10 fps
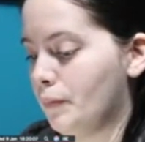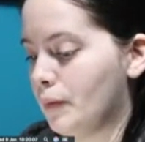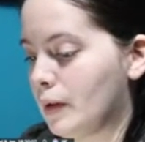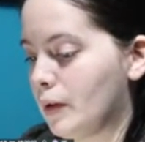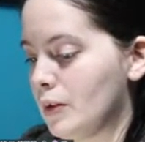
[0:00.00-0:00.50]

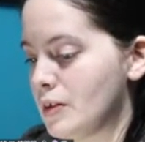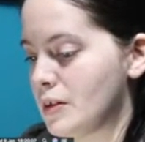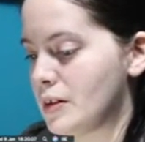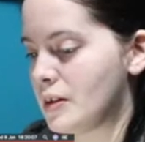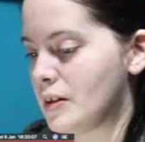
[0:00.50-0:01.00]

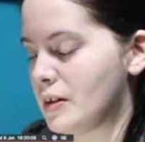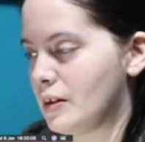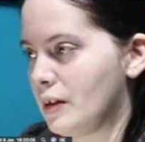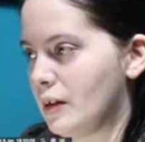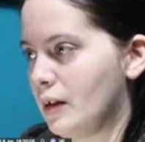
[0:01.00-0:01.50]
because
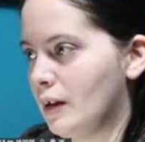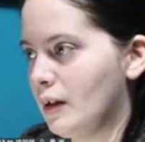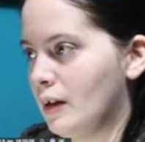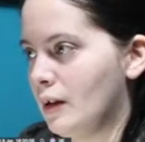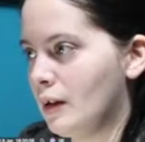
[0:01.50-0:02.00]

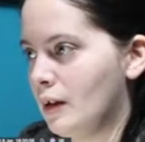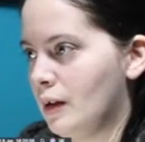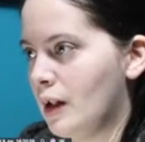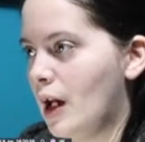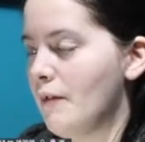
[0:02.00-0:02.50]

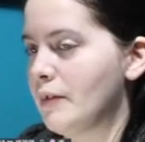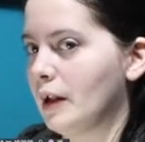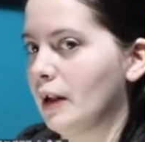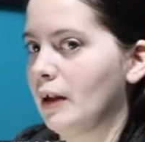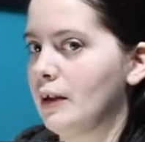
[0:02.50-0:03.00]

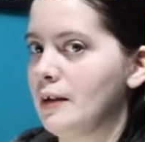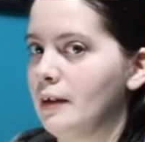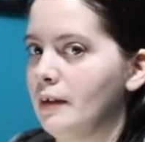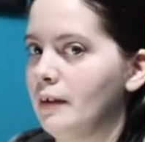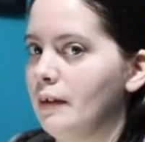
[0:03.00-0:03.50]
having
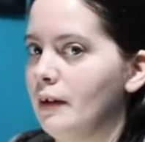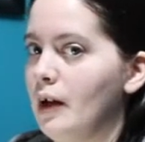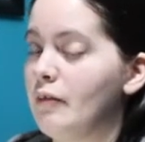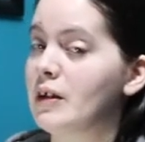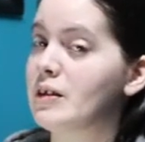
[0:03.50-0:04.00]

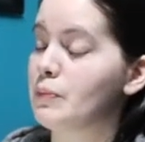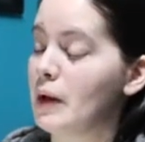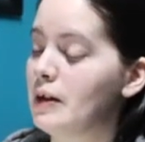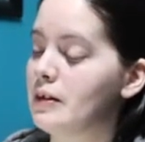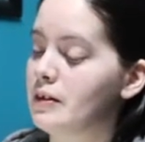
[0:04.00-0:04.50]

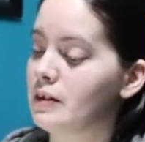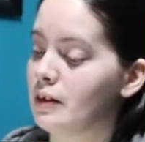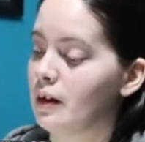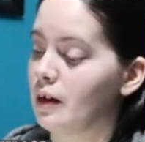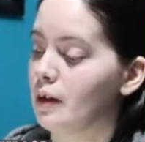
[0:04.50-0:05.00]
spent
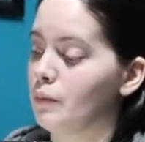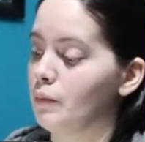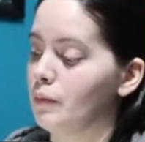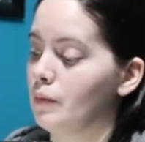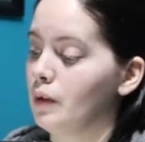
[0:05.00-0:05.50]

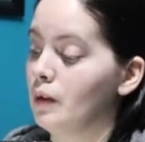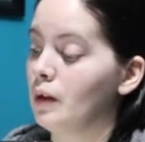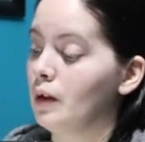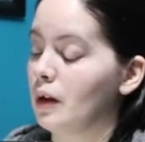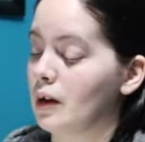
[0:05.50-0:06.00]

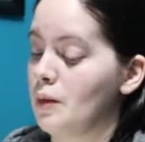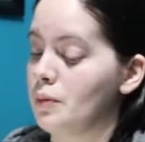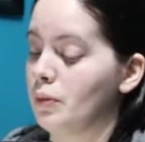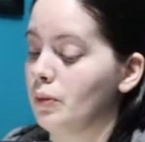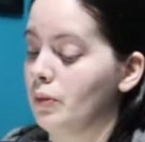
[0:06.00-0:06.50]
a
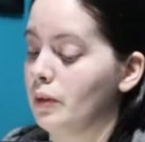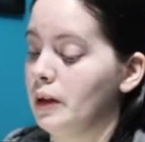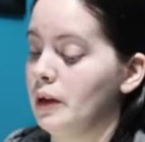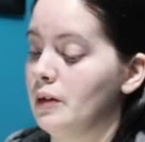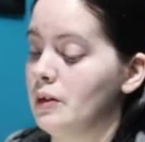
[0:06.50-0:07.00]
couple
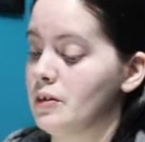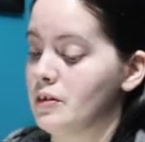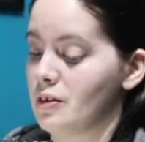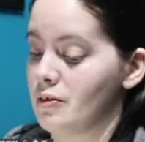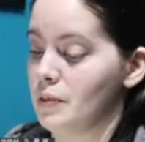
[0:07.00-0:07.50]

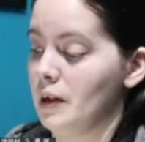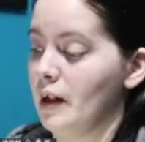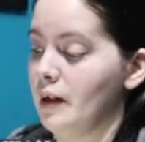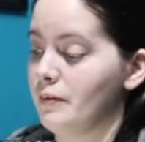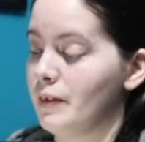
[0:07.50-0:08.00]
years of my
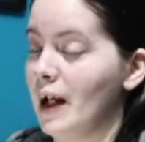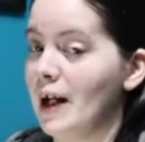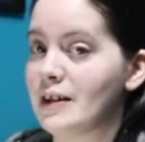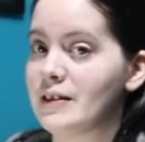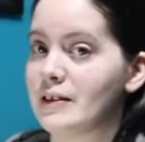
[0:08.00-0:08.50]
life
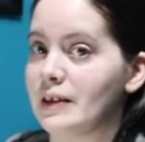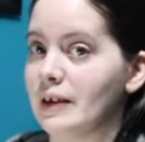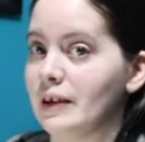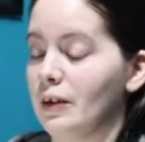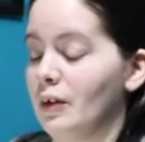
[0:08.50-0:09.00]
at
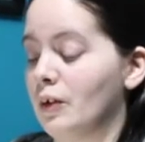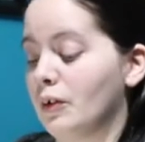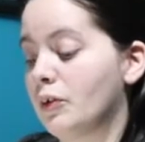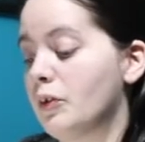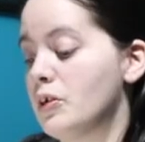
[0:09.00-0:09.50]
sea on
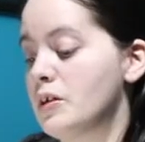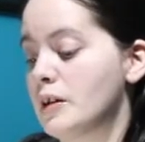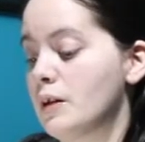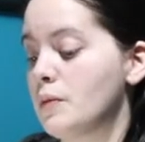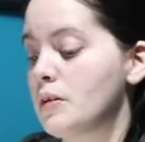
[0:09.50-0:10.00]
cruise
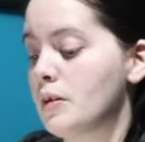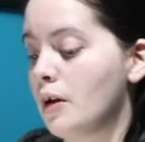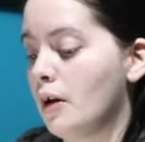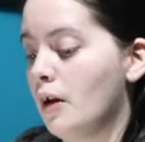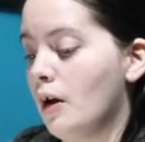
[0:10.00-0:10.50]
ships,
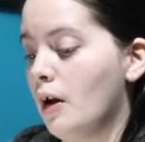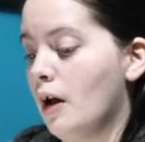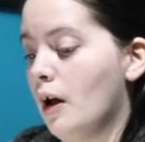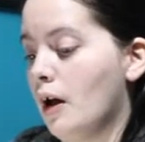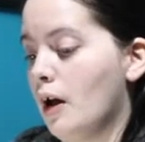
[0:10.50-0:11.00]

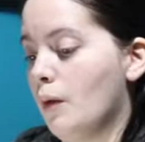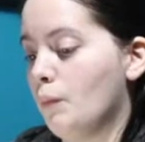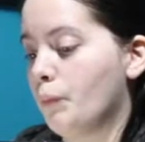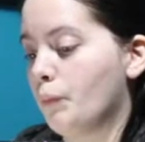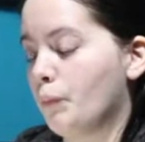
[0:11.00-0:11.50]

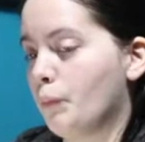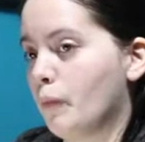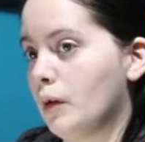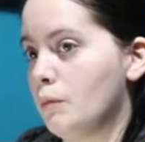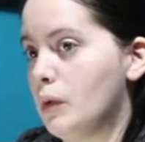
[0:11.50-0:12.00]

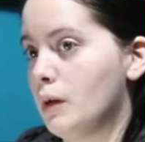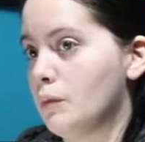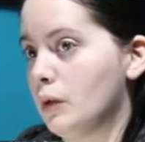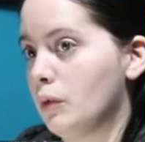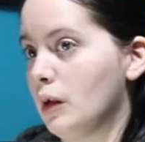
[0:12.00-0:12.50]
it made
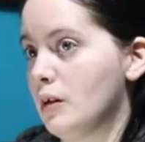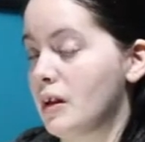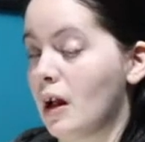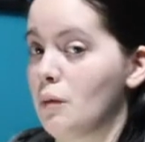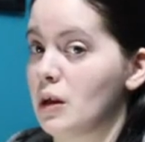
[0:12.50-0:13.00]
me realise
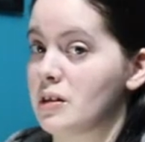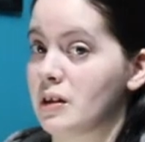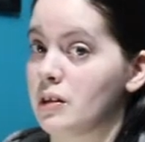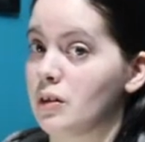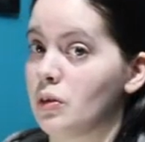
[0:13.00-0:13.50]
how much
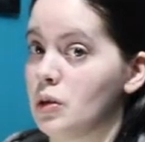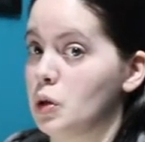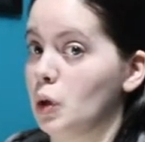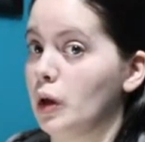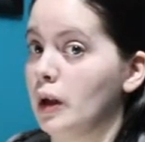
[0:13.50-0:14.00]
I do
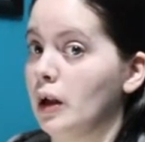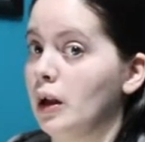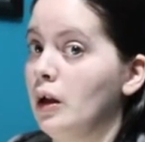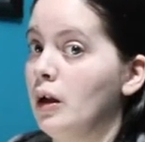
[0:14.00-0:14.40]
enjoy